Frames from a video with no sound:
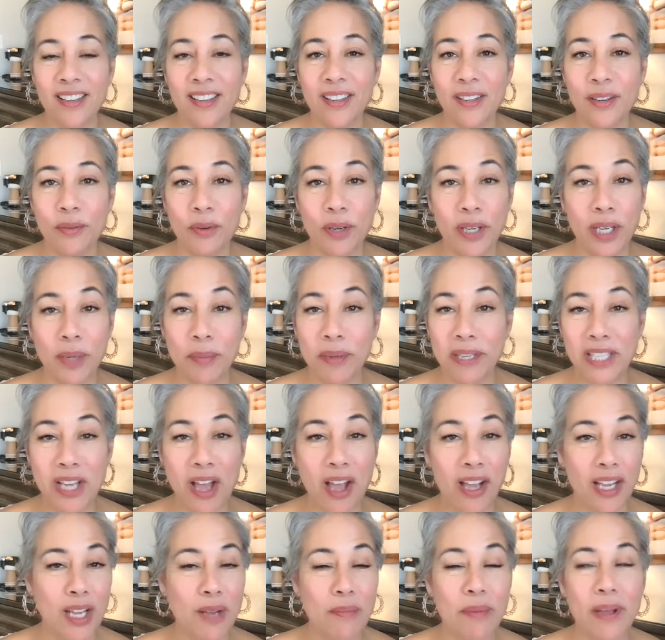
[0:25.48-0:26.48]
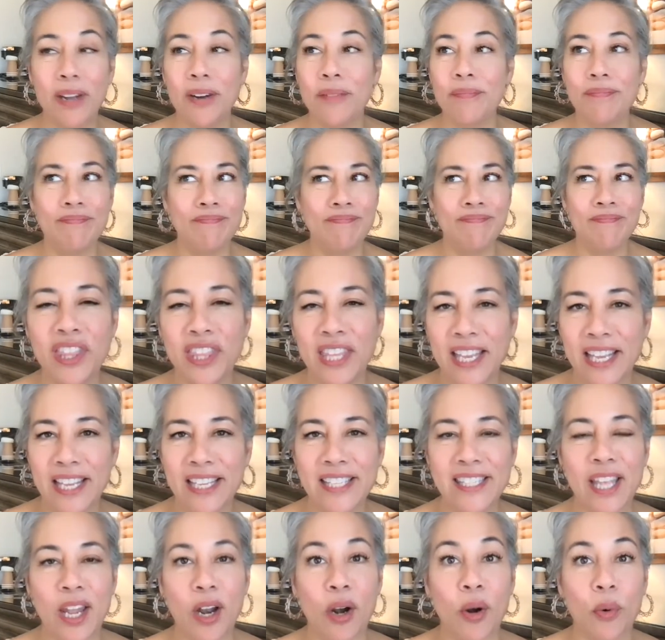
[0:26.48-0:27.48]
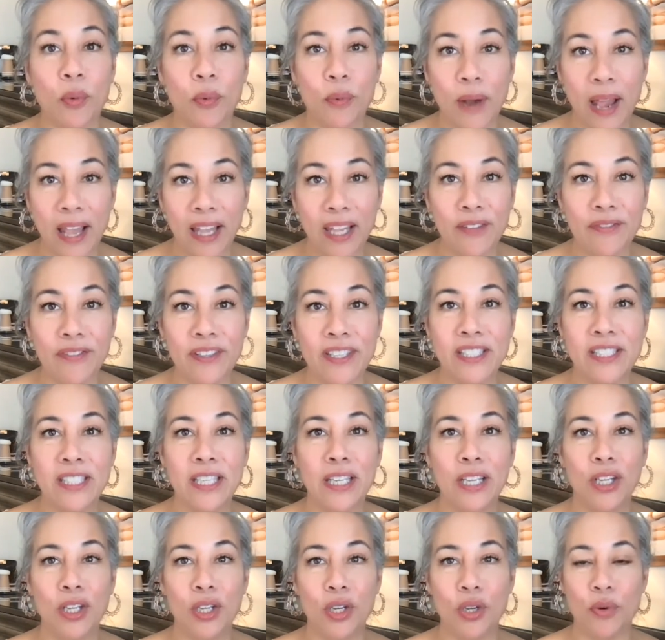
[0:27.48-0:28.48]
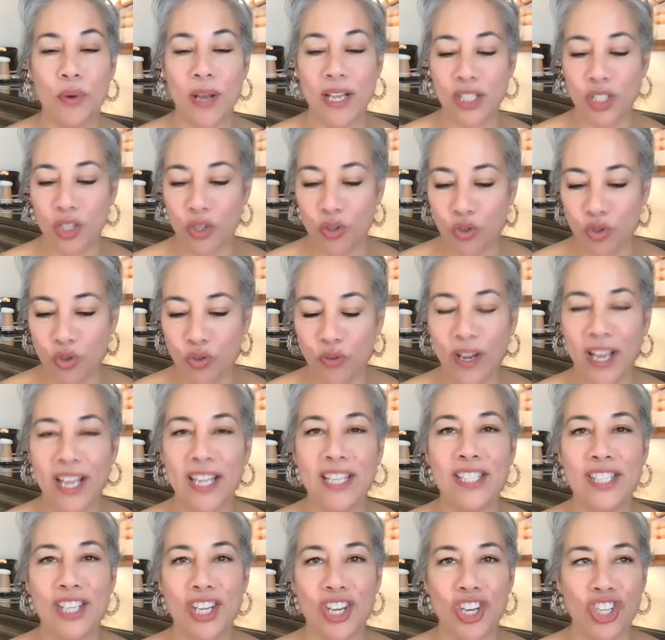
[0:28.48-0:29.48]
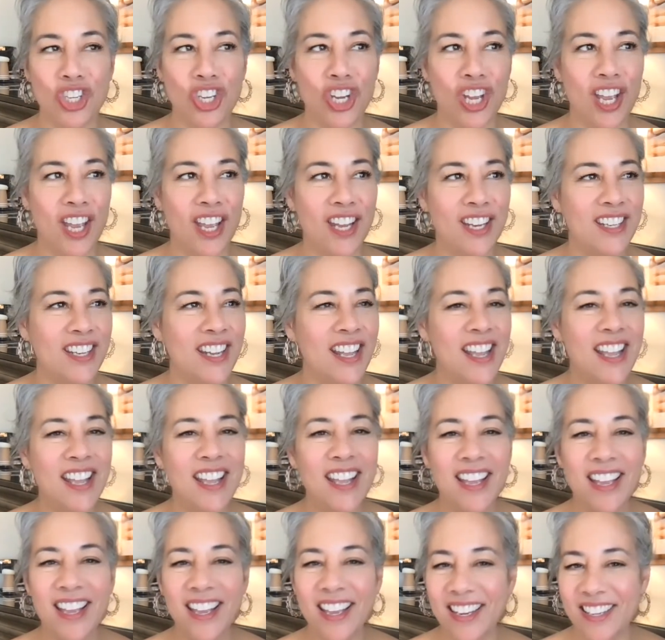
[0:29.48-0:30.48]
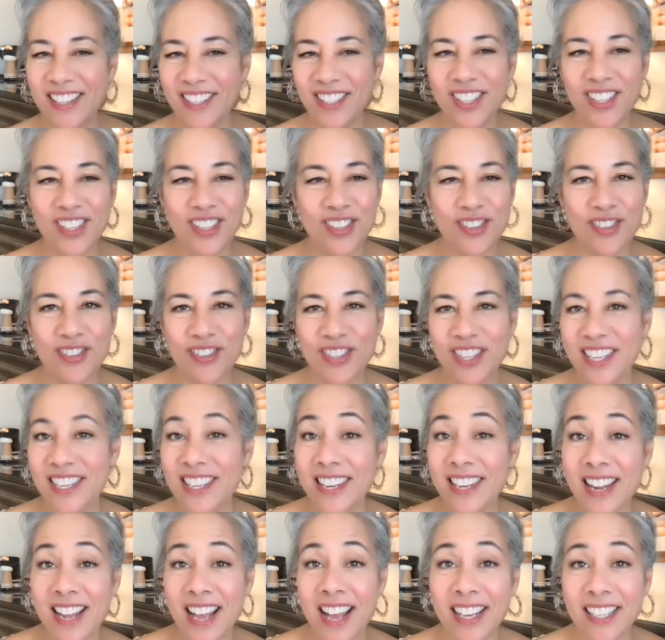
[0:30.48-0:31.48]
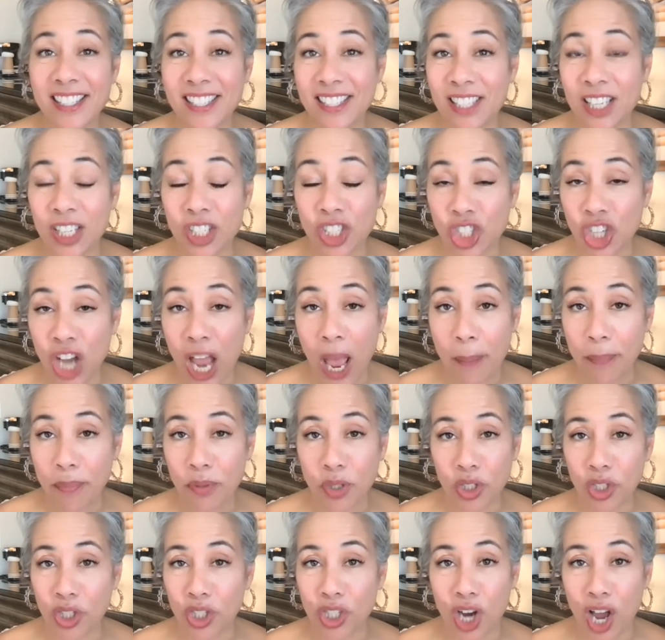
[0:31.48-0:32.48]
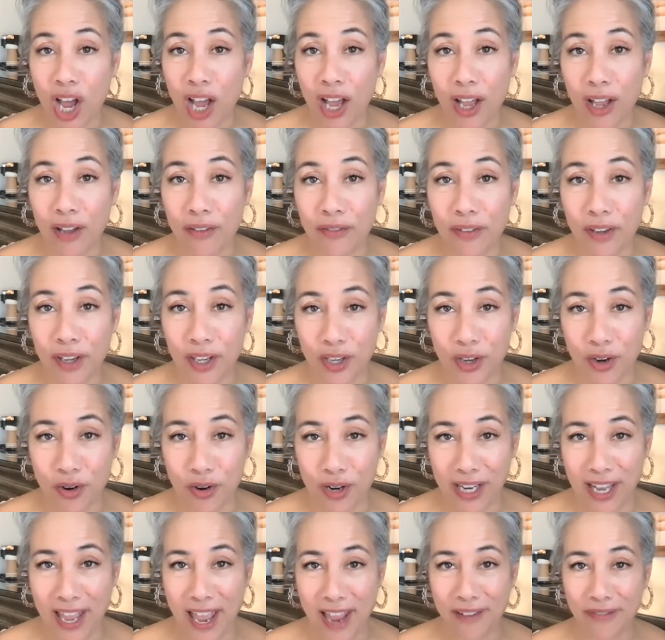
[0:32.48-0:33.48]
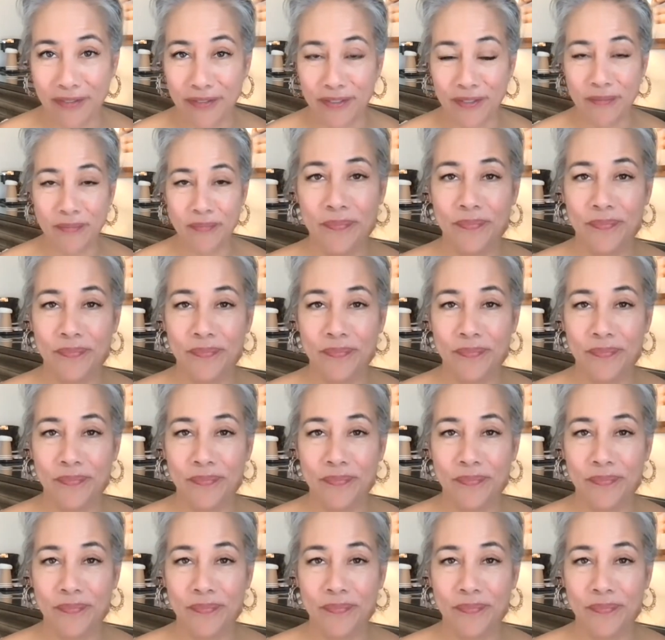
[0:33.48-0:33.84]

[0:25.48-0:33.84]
We're going to be talking about things that are relevant to you as you transition into the next chapter of your life.